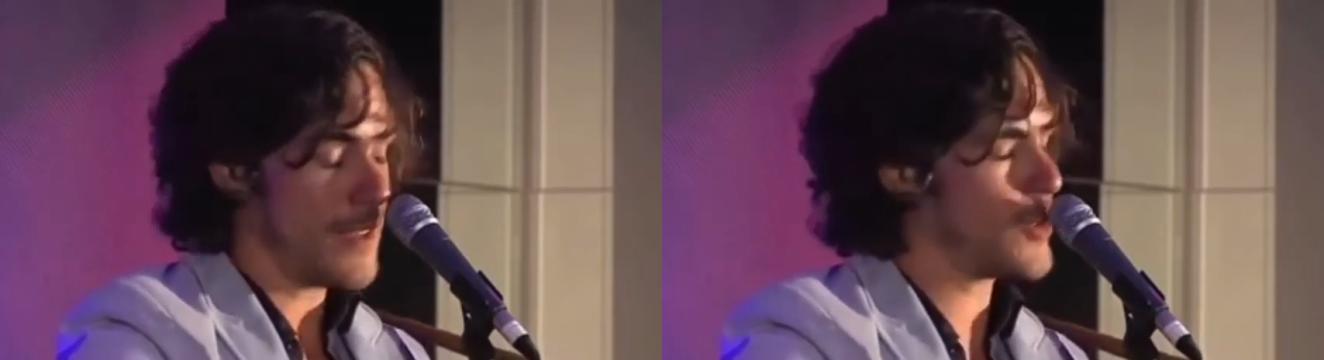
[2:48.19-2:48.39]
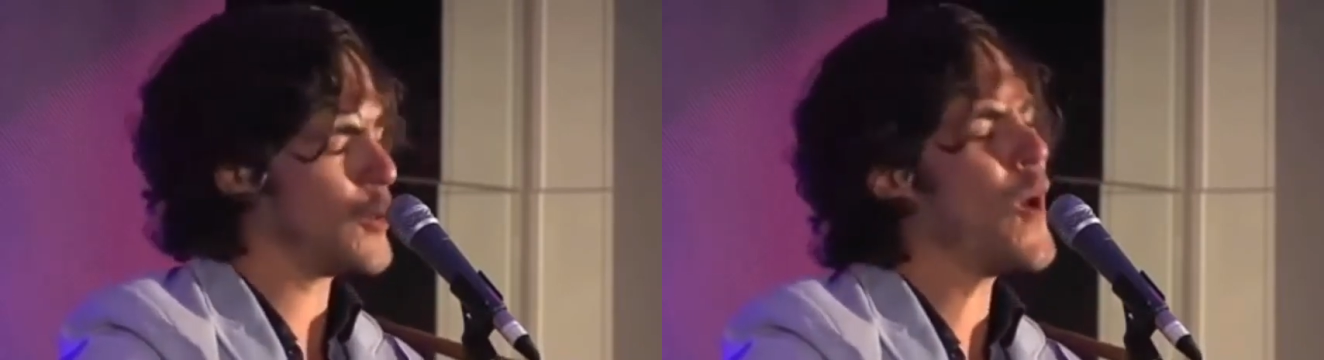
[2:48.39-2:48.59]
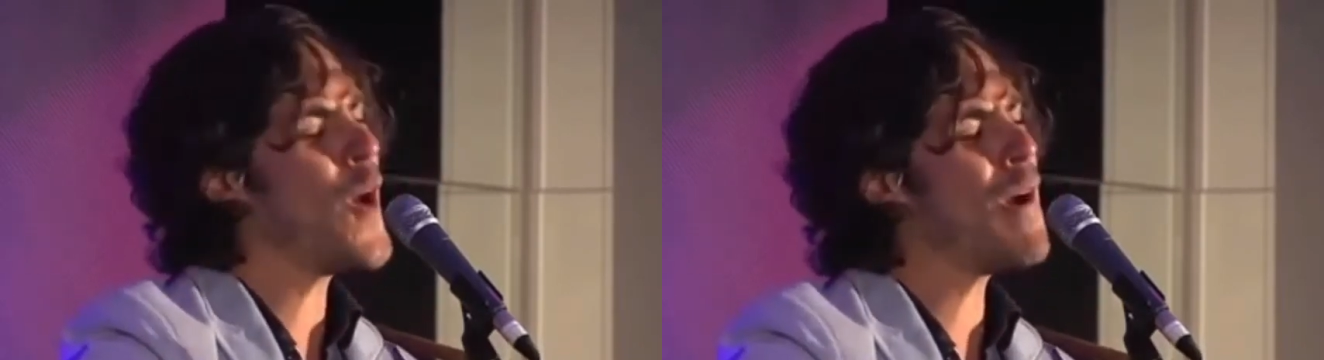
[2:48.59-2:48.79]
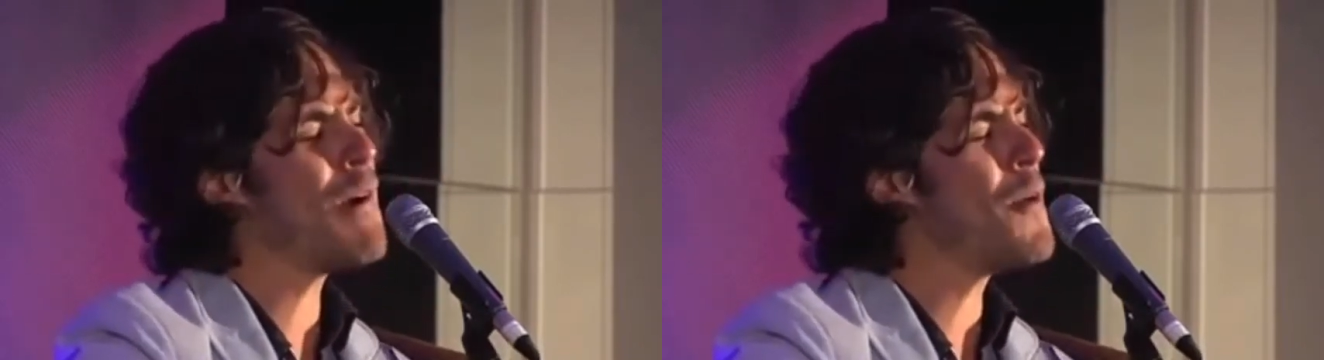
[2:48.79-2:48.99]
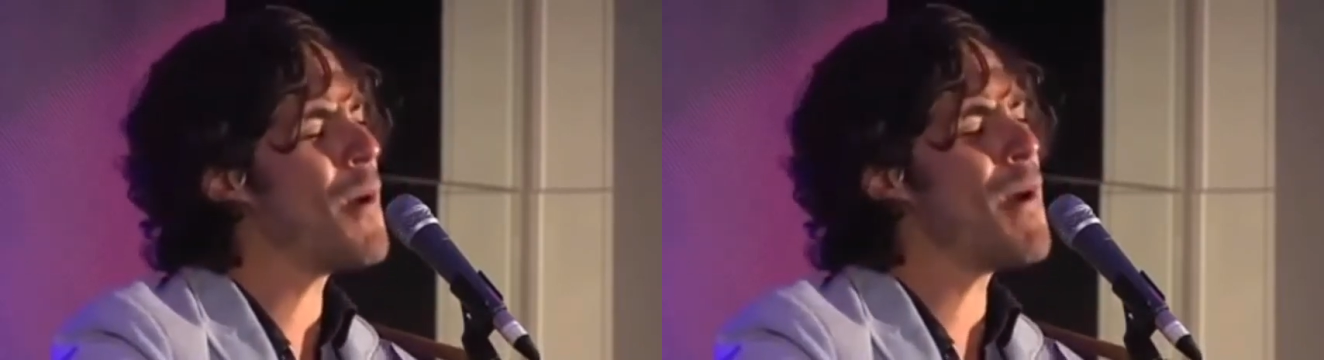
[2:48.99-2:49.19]
Saw
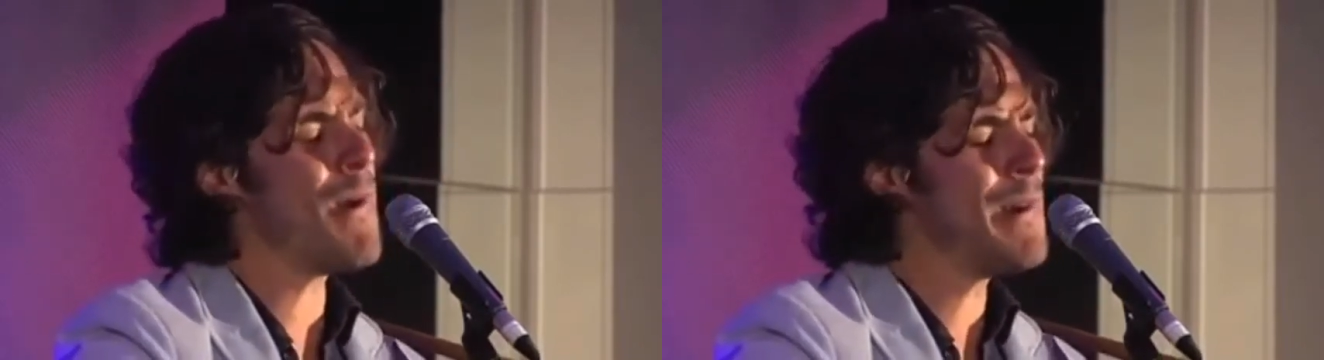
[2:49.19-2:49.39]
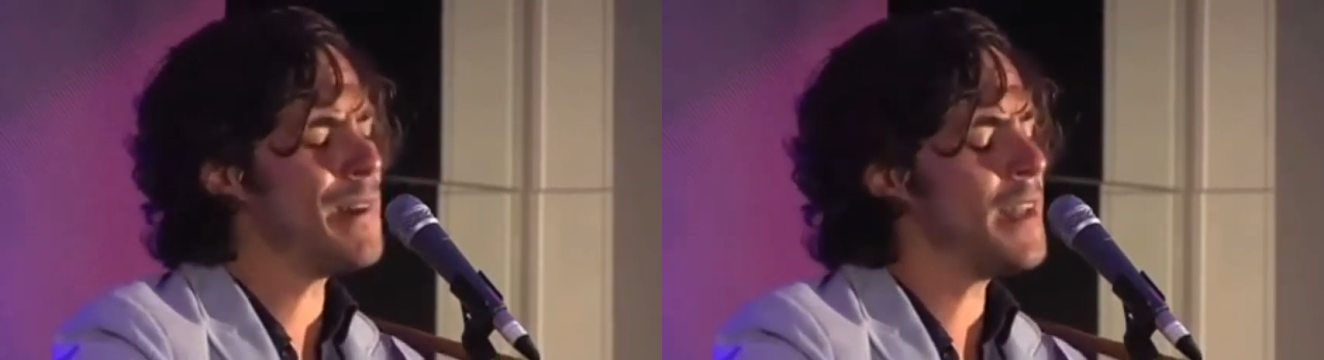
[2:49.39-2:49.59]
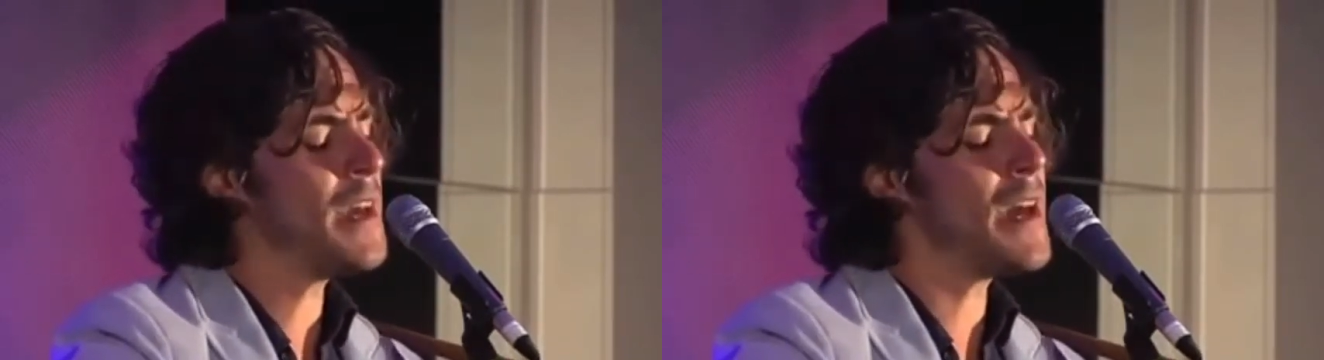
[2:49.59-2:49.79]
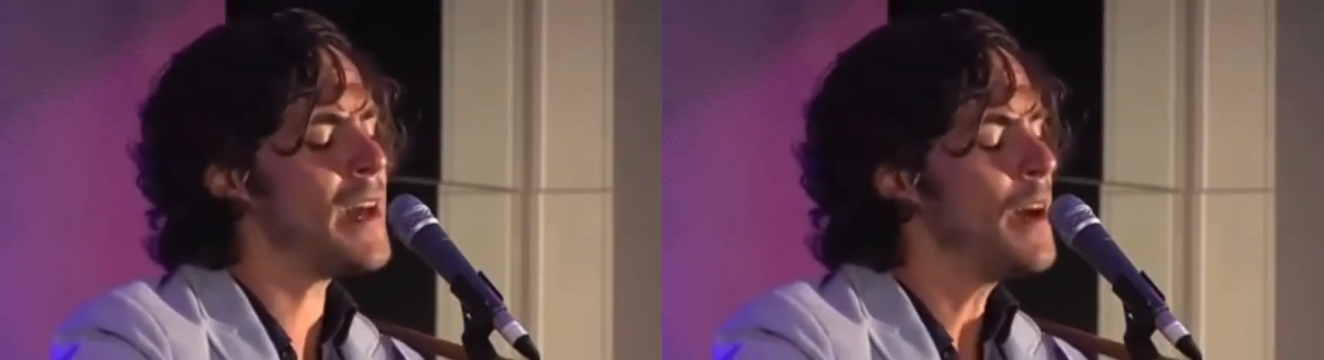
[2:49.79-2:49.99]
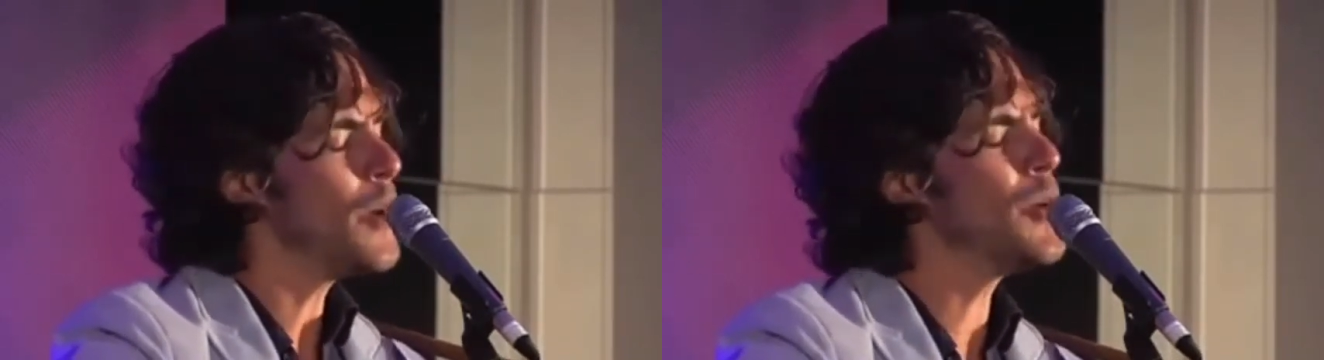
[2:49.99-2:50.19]
a world they
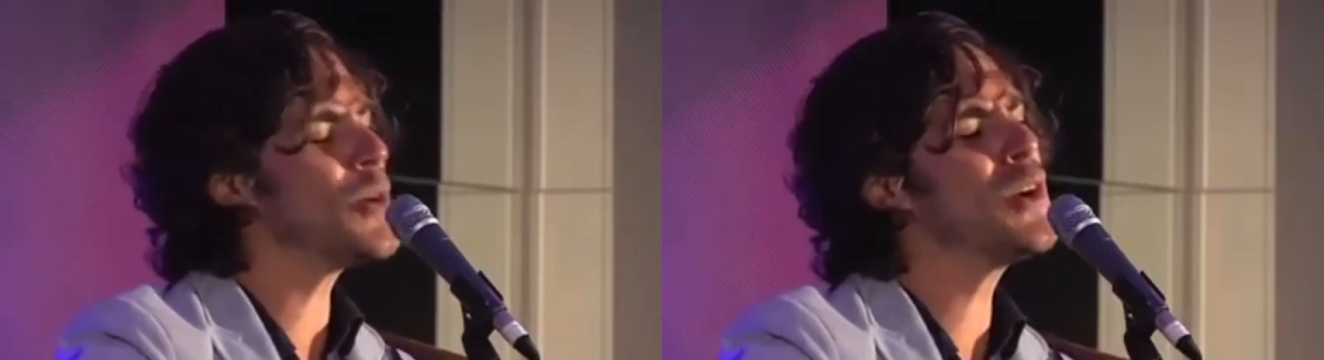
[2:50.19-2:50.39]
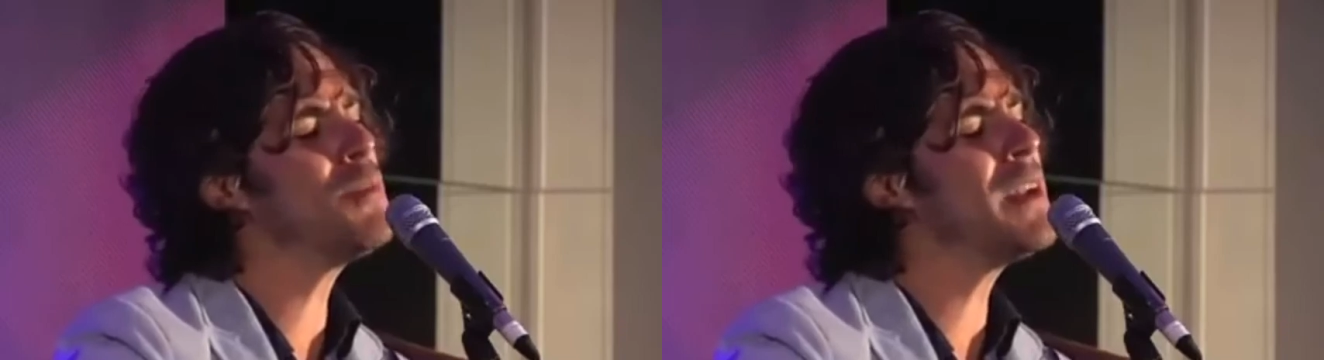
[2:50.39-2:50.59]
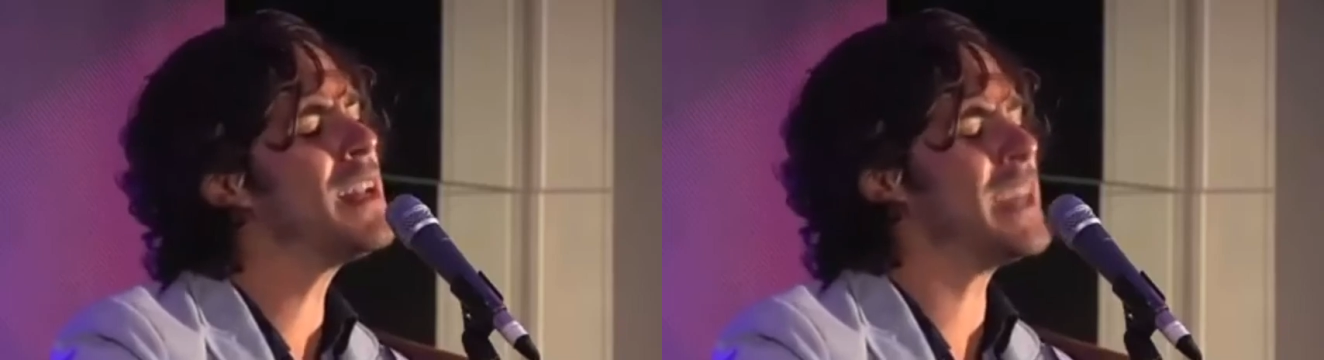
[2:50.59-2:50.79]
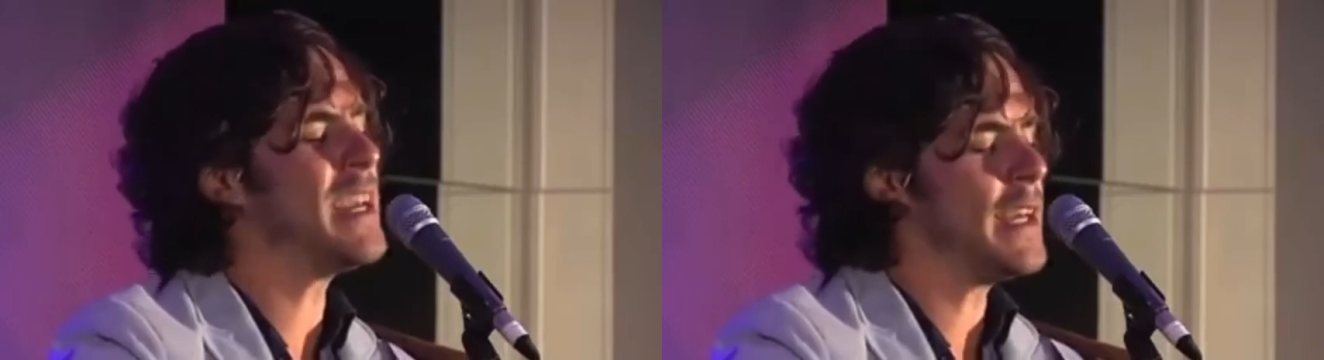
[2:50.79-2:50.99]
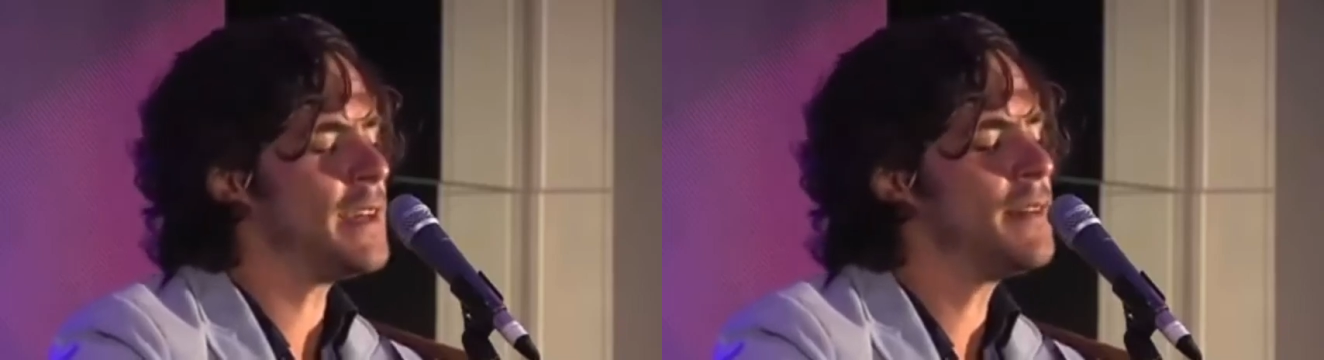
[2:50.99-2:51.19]
would
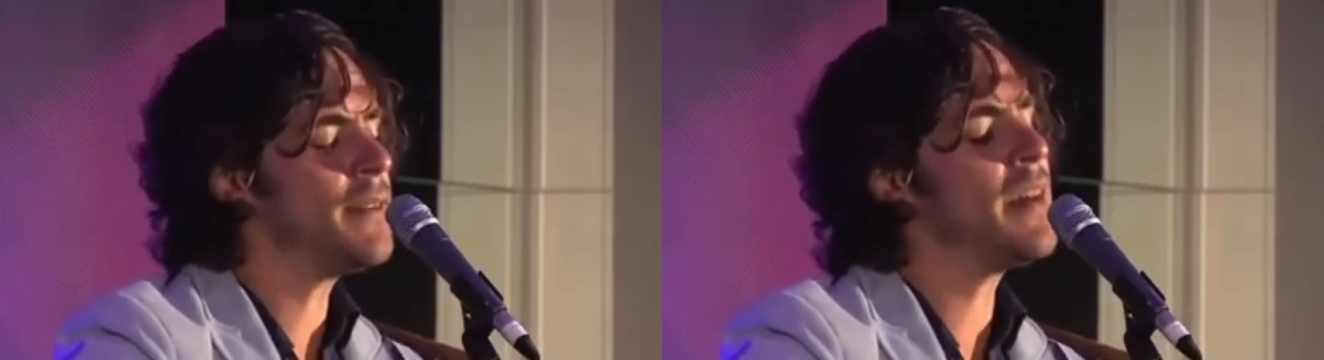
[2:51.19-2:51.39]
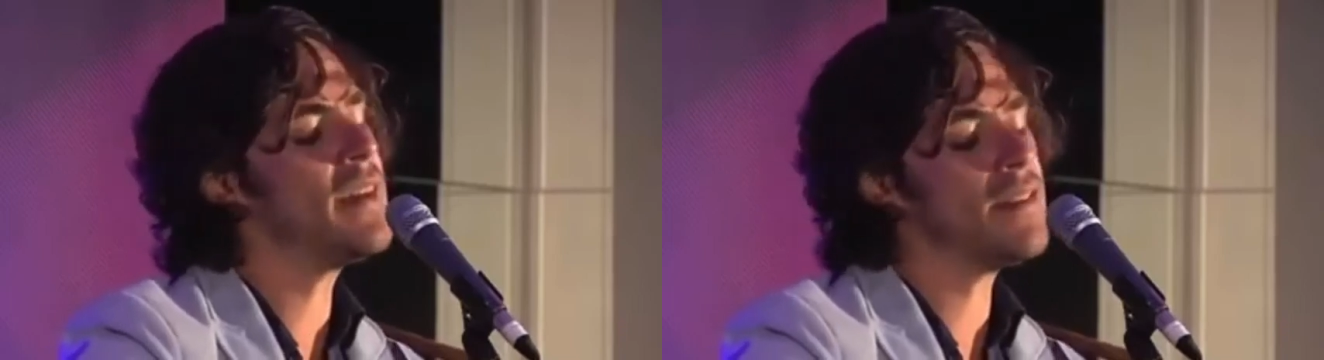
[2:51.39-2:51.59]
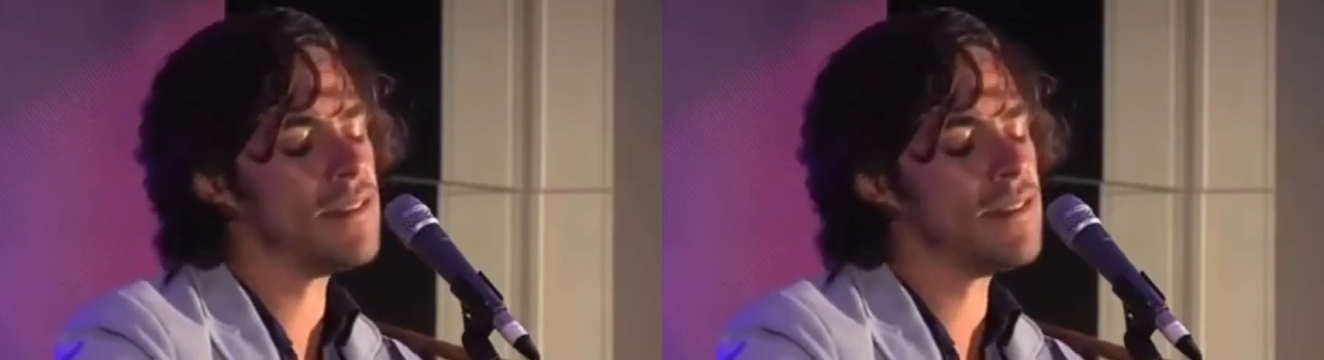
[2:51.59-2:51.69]
believe in.